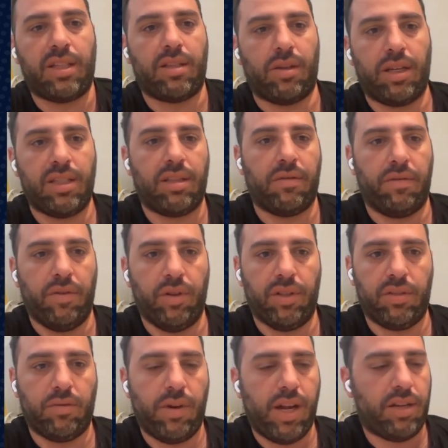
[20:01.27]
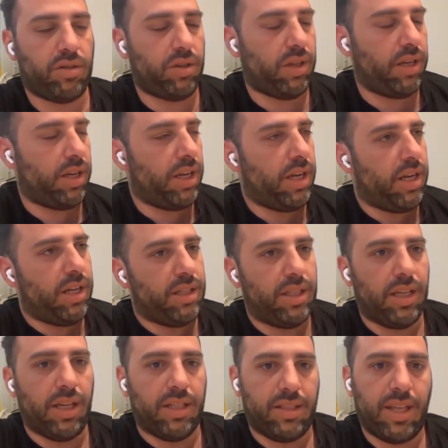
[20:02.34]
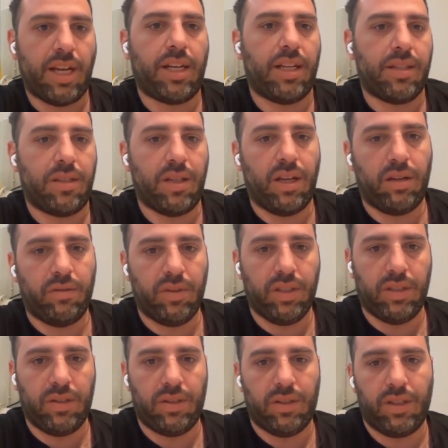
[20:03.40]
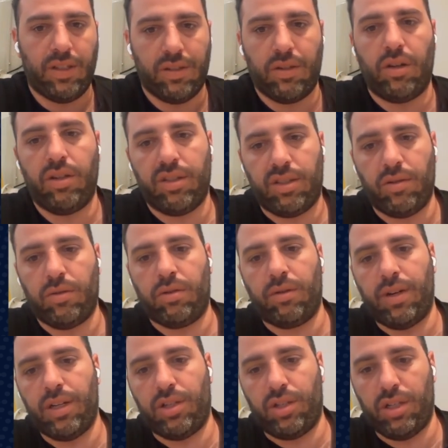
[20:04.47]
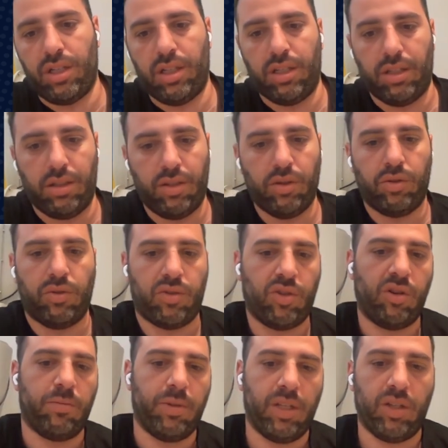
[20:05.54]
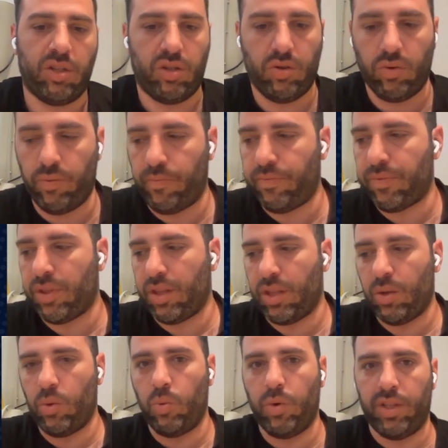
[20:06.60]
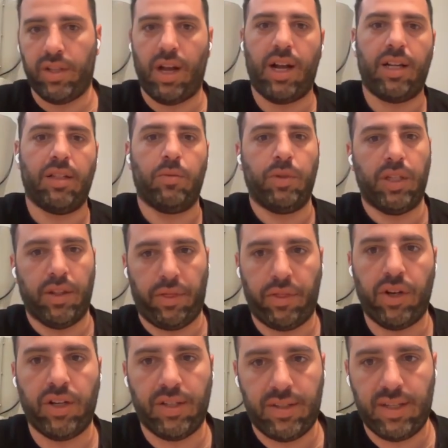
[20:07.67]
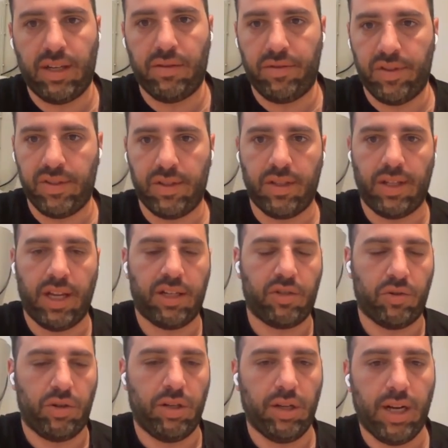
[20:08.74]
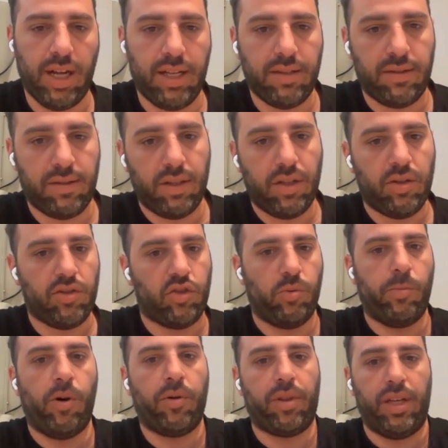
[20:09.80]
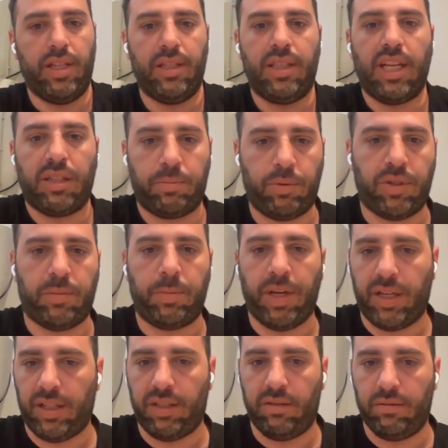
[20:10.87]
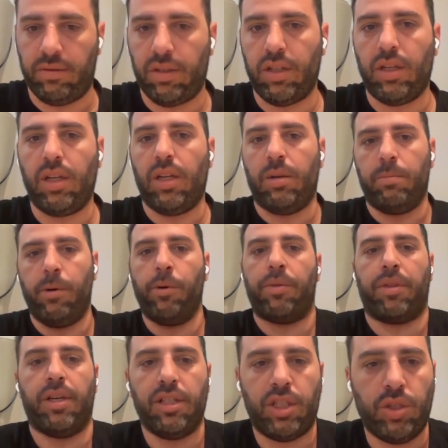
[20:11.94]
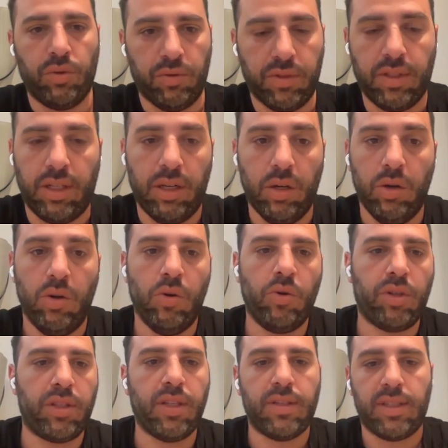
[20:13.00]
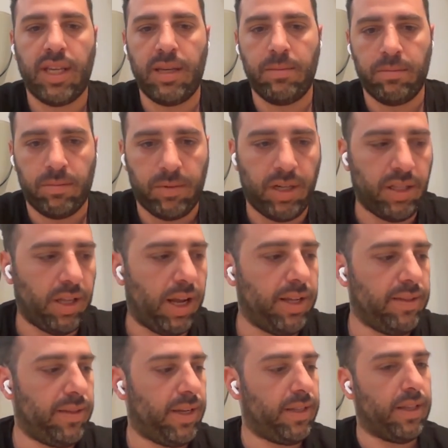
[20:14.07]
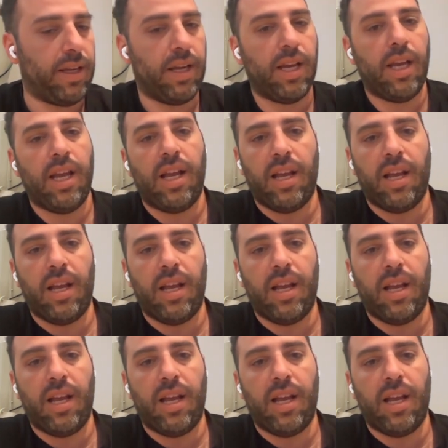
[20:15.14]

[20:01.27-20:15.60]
That's the reason for his crash. The second service is also crashing due to some issue with the third service that actually runs. So both in that perspective, both issues look the same at hindsight.